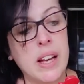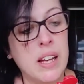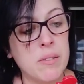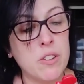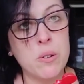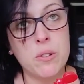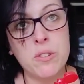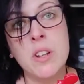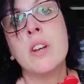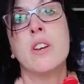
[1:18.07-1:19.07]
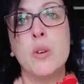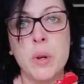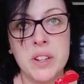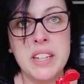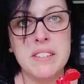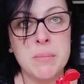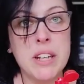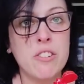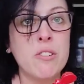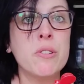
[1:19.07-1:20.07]
Of course, you will need to
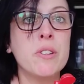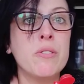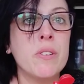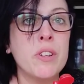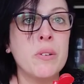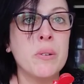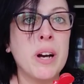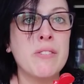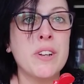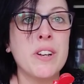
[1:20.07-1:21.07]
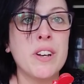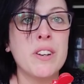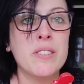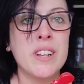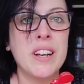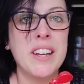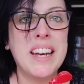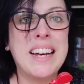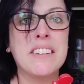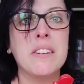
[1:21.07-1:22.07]
make sure you have an
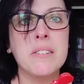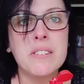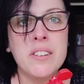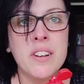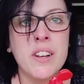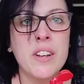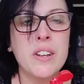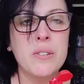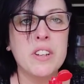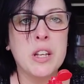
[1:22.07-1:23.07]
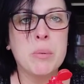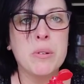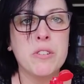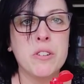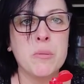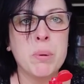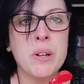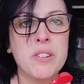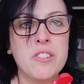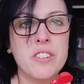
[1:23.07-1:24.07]
adult who's able to
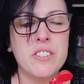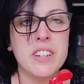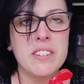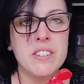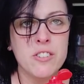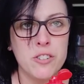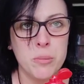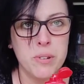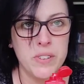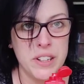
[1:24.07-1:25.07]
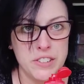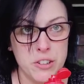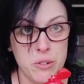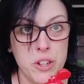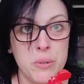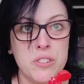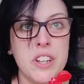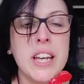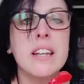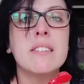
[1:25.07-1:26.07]
purchase this and supervise you
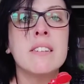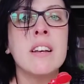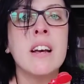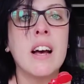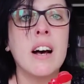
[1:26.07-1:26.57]
using it.